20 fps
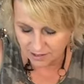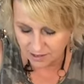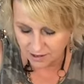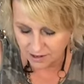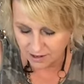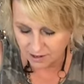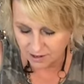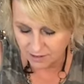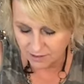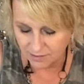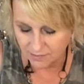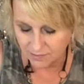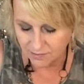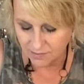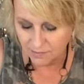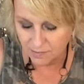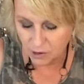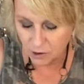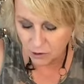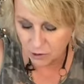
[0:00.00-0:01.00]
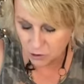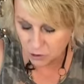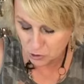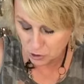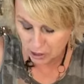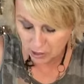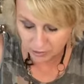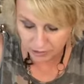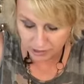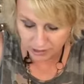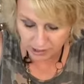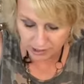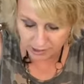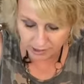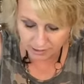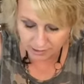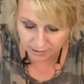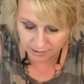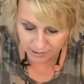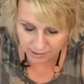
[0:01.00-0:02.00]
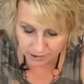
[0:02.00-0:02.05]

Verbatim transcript: uh, Australia.